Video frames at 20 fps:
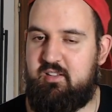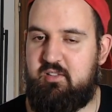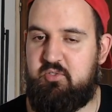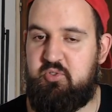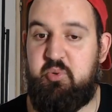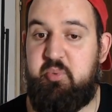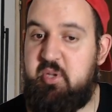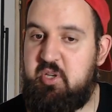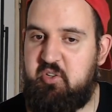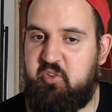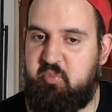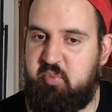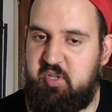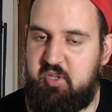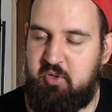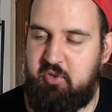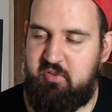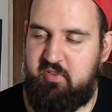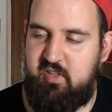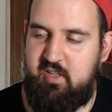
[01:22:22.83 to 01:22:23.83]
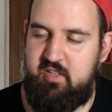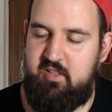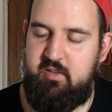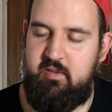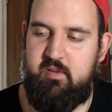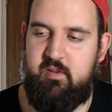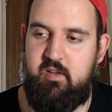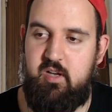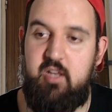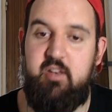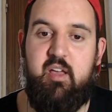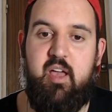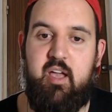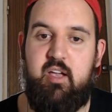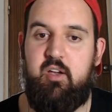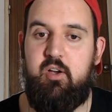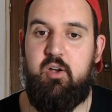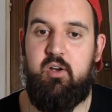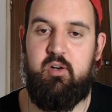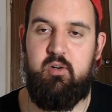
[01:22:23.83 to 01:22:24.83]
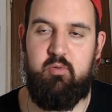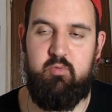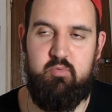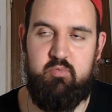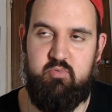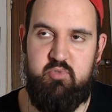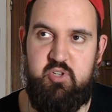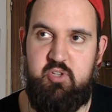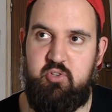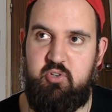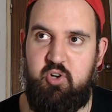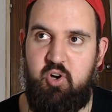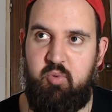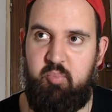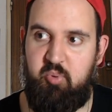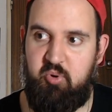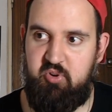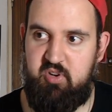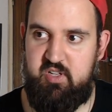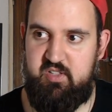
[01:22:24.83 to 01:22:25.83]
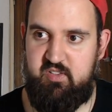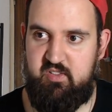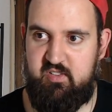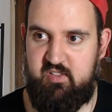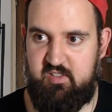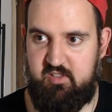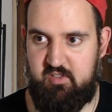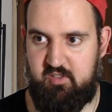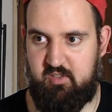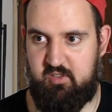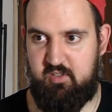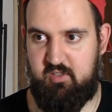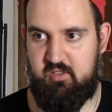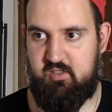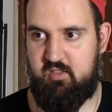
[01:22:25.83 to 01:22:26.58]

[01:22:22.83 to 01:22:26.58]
to be a Spinozian, and Hegel incorporated. Uh,